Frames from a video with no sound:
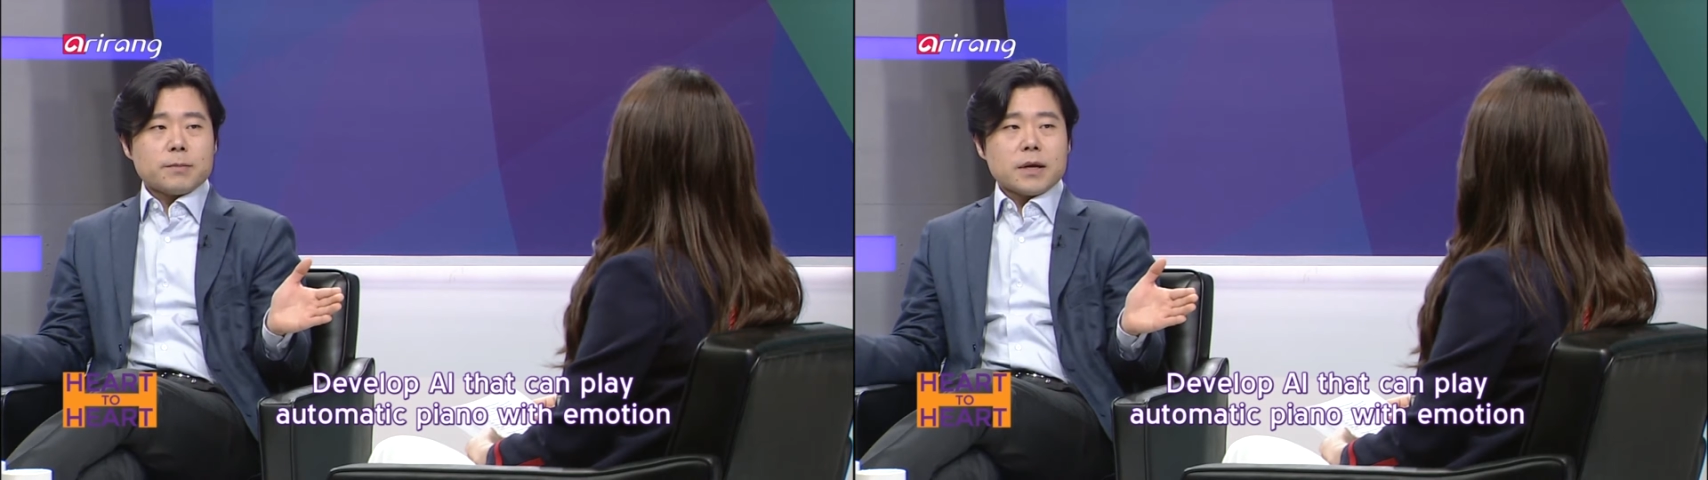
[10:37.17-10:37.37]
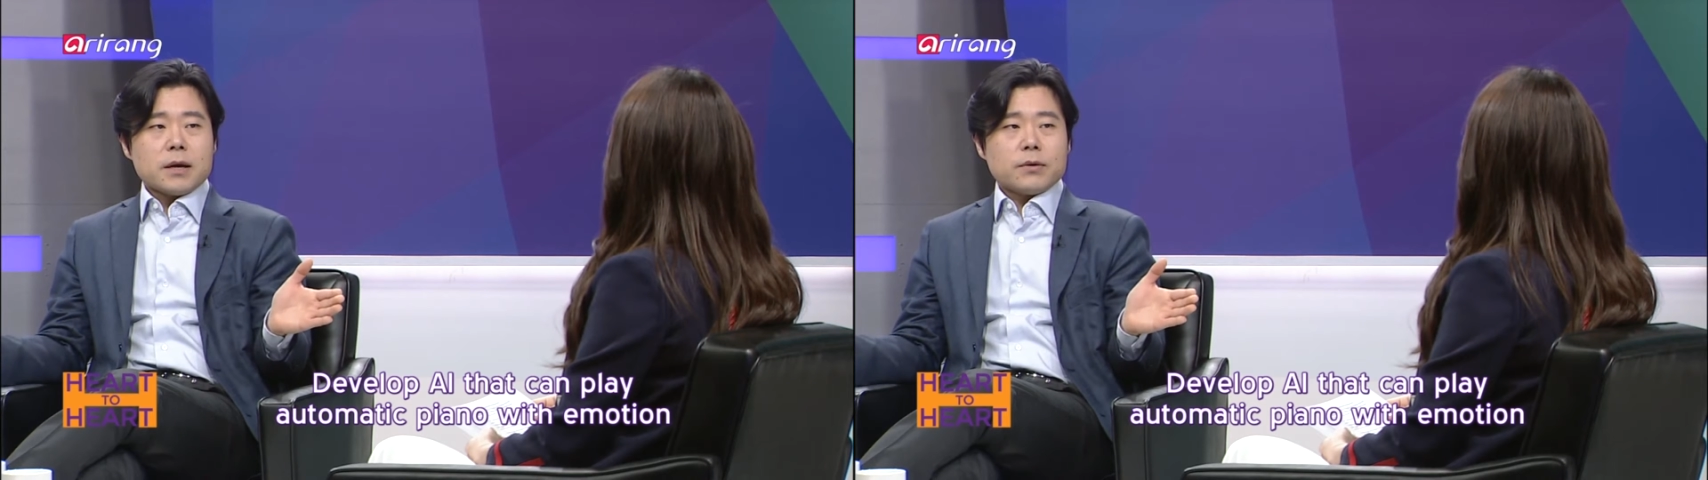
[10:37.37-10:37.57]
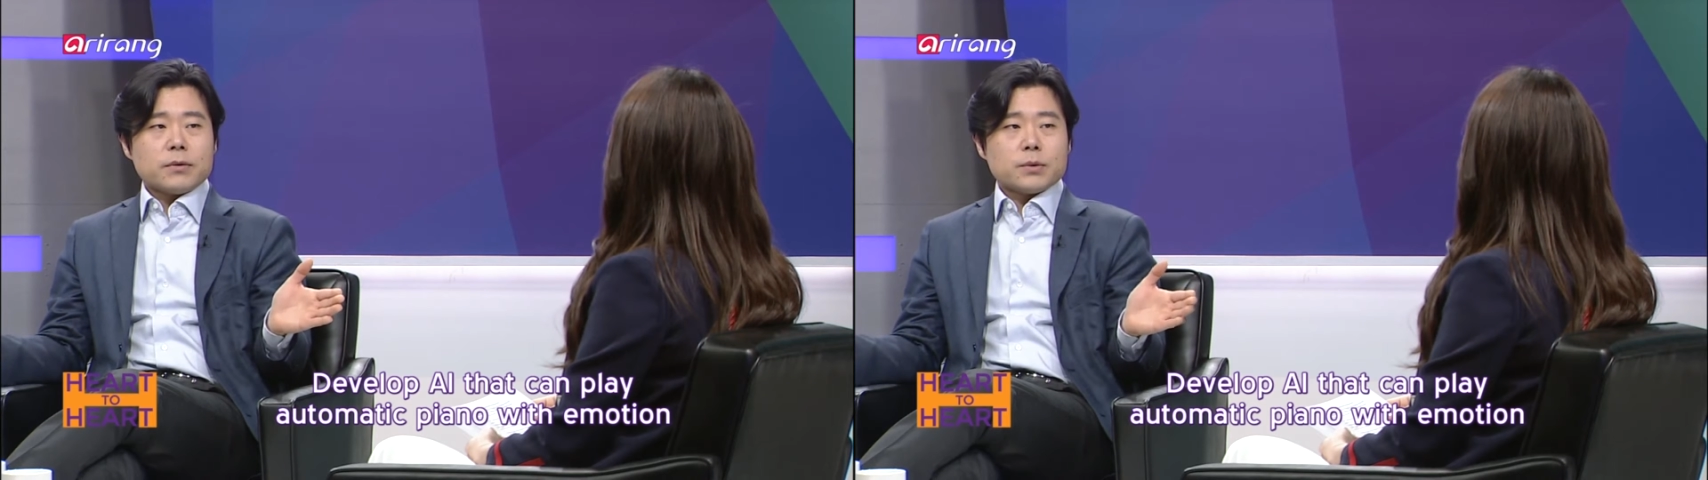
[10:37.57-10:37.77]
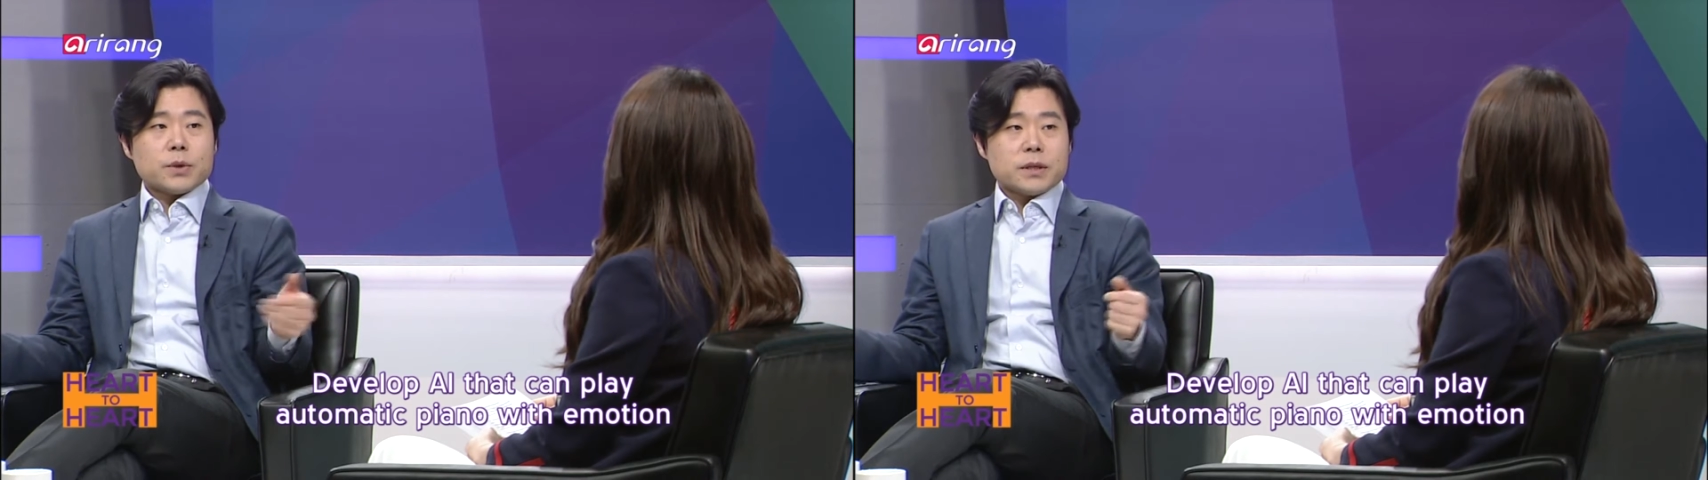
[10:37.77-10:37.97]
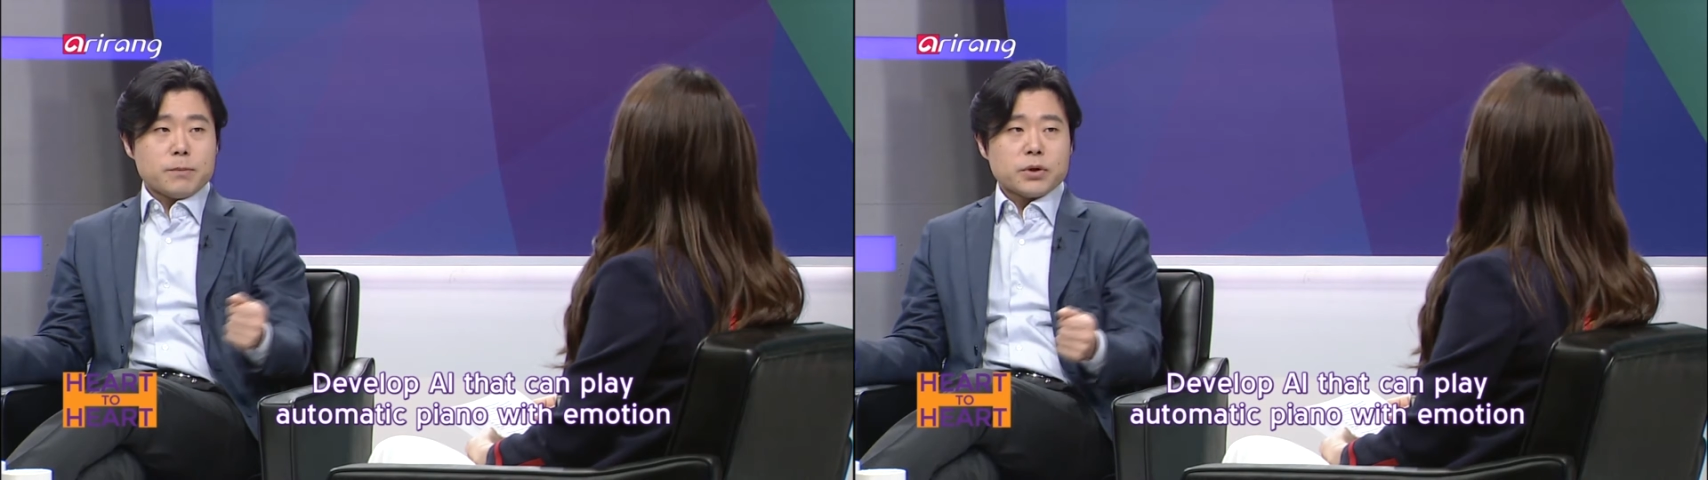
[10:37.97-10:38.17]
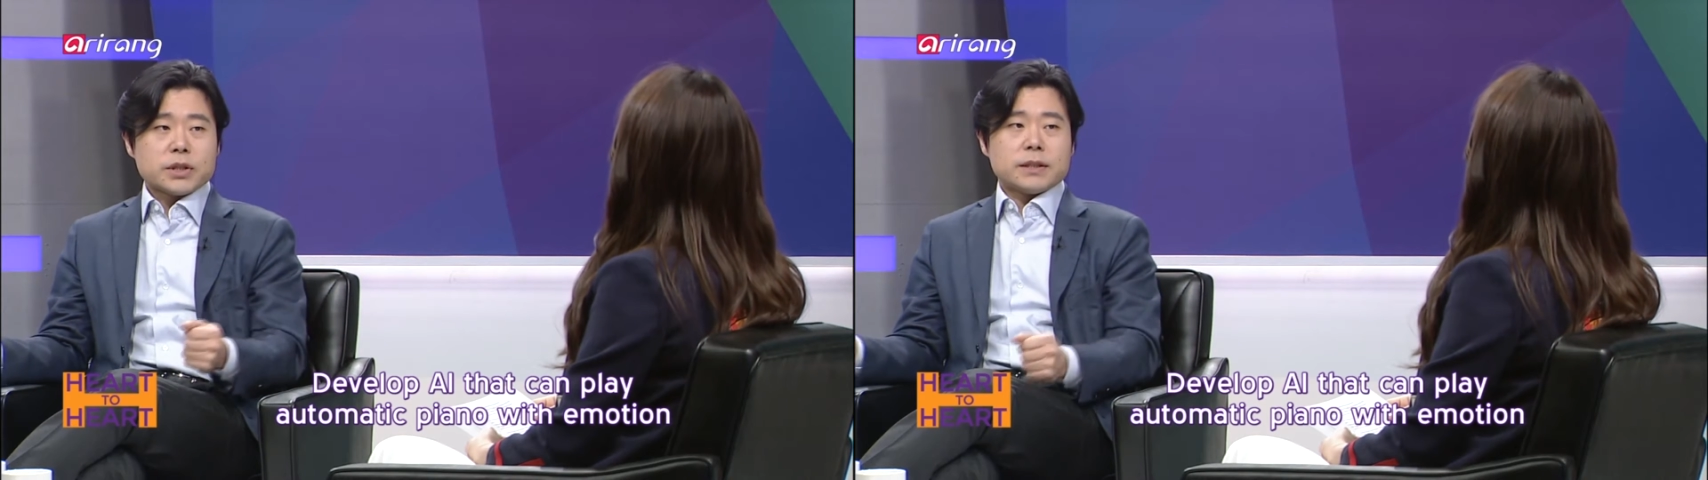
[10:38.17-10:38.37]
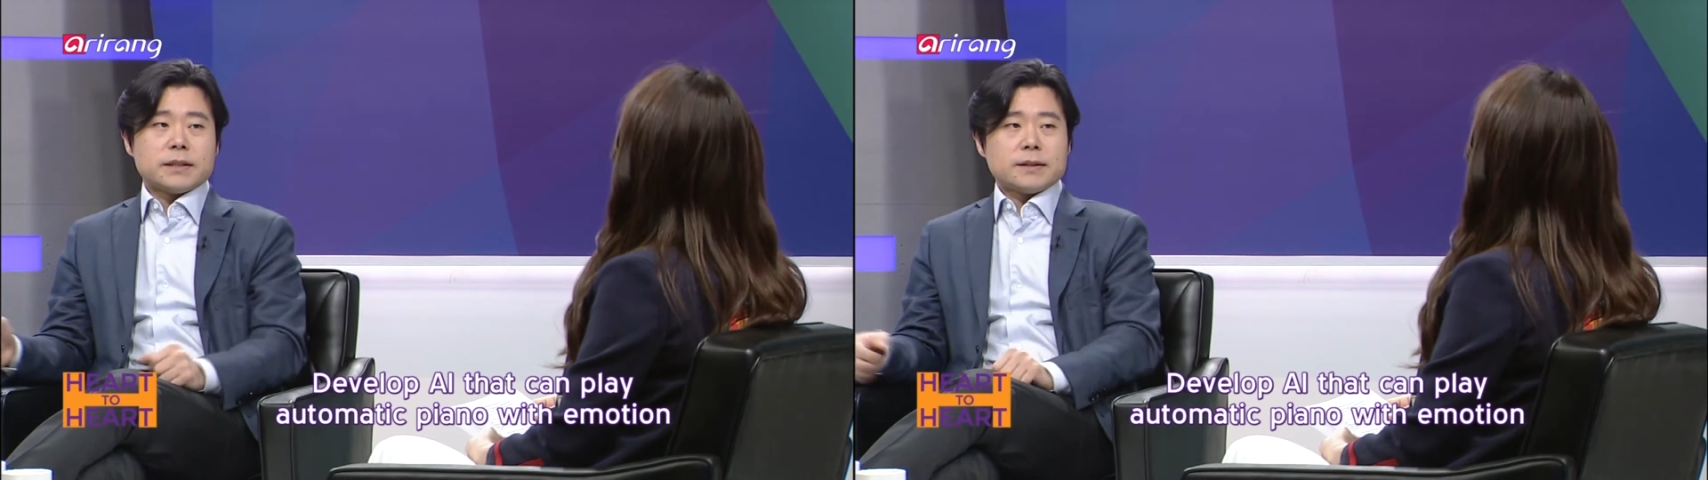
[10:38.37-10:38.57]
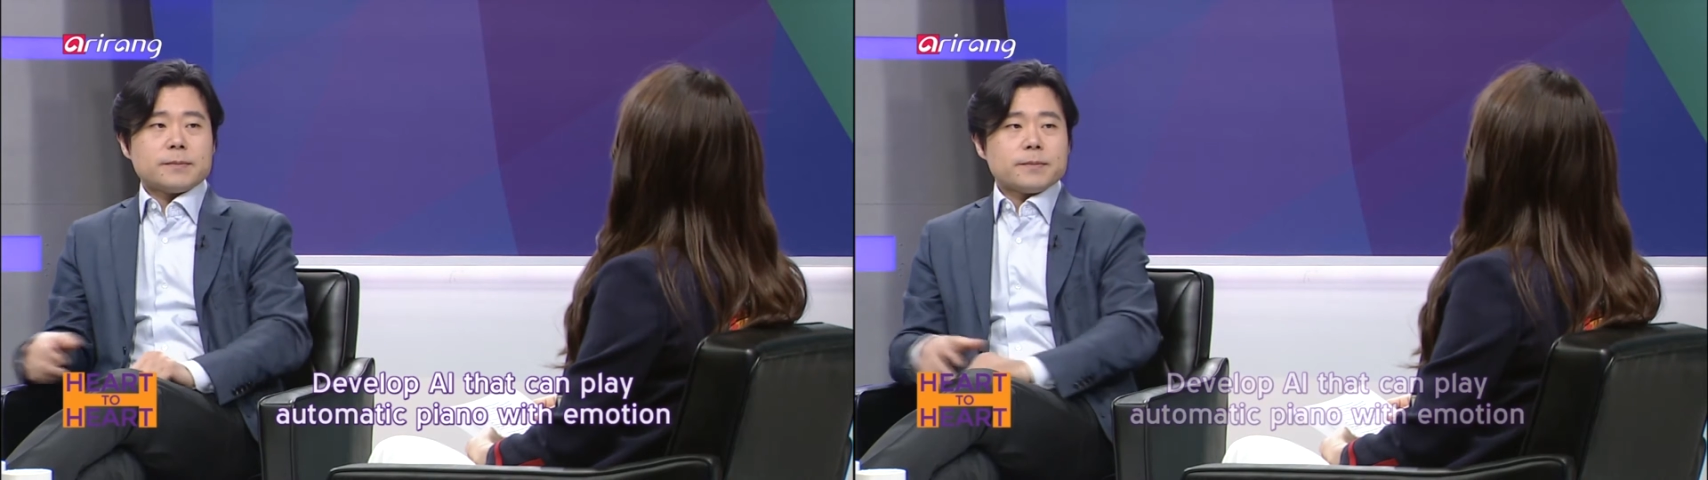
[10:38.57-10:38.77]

pianos with emotions.